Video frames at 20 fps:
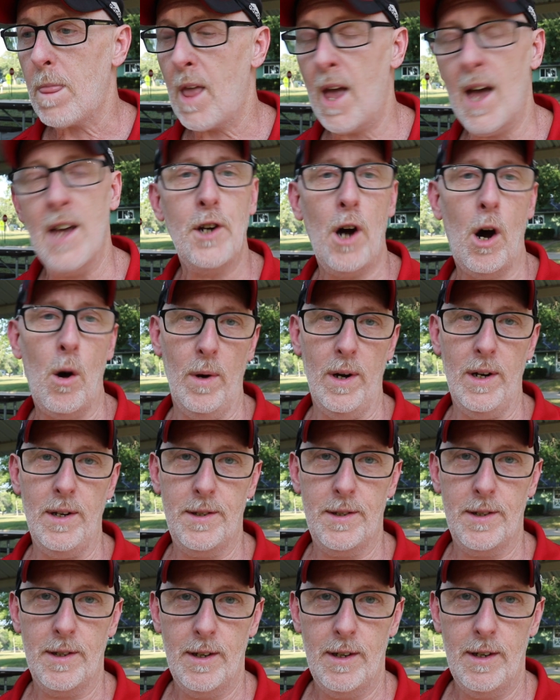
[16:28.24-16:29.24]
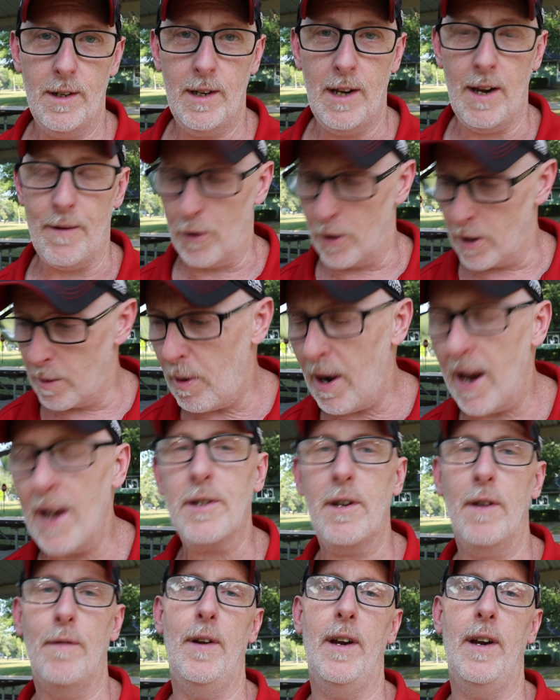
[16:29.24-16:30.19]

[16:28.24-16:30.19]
As always, if you're a Nebraska